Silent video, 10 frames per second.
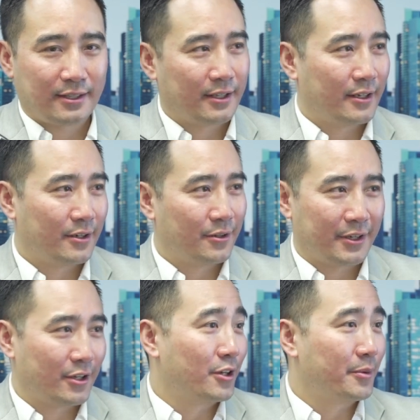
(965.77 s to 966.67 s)
I
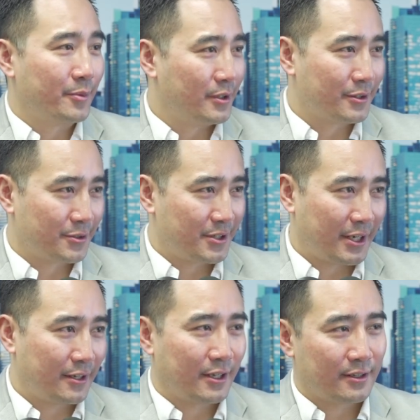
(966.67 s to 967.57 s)
think a lot of people
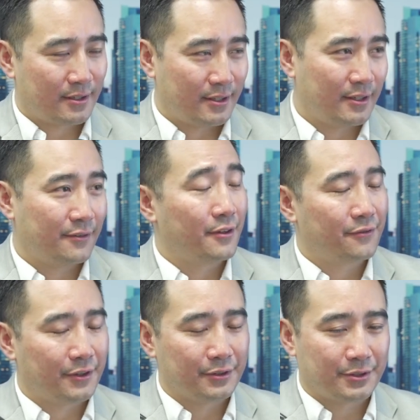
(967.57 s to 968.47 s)
understand that the
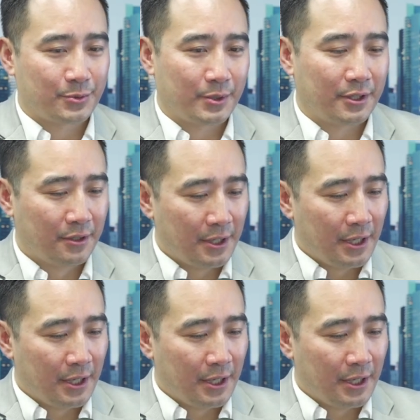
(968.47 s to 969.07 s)
field as well.